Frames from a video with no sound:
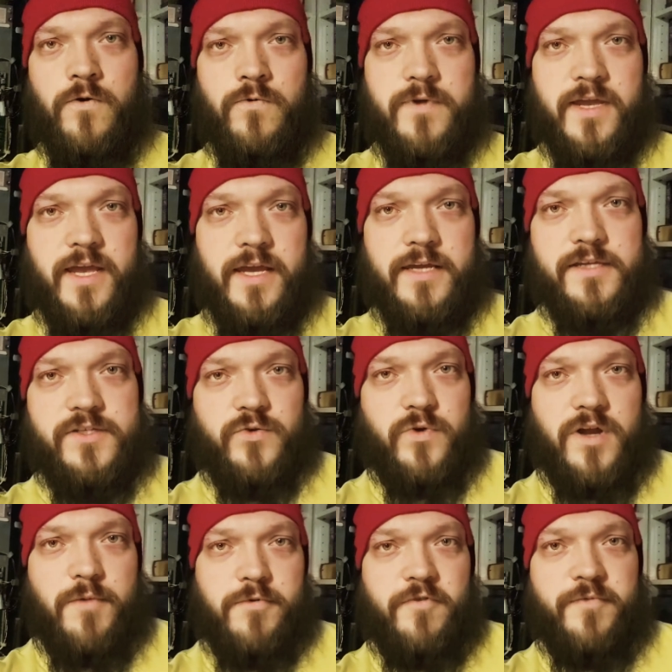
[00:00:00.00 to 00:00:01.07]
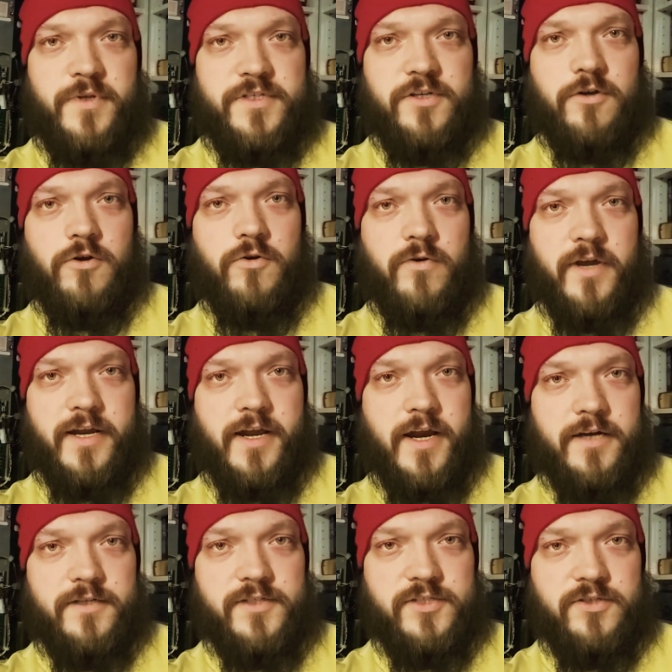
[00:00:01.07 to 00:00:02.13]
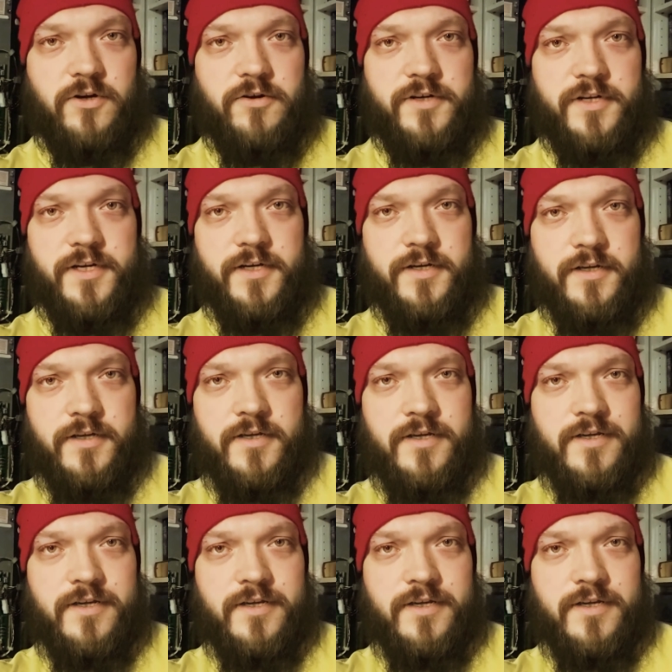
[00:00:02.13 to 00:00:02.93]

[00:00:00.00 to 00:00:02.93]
Okay, so a couple of months ago, I kind of started